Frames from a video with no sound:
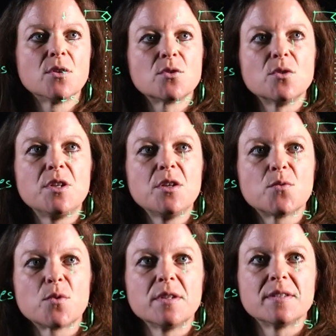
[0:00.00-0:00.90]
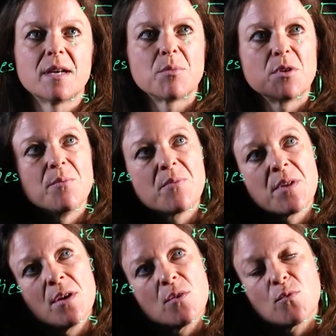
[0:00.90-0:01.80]
So here, for example,
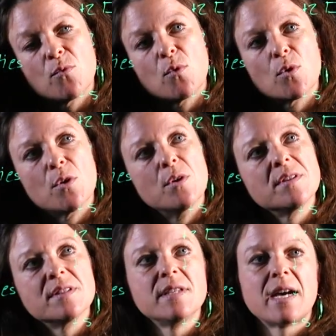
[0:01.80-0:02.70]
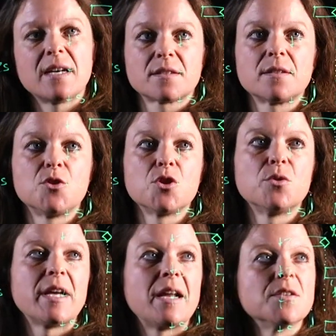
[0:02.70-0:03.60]
for the tasks that Joe
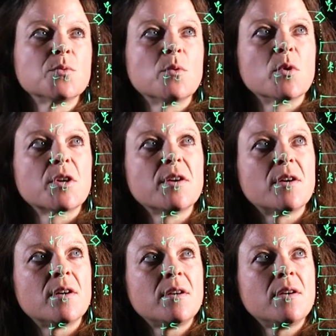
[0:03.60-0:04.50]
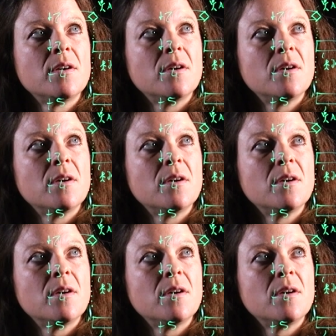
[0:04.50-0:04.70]
and Alice were working on,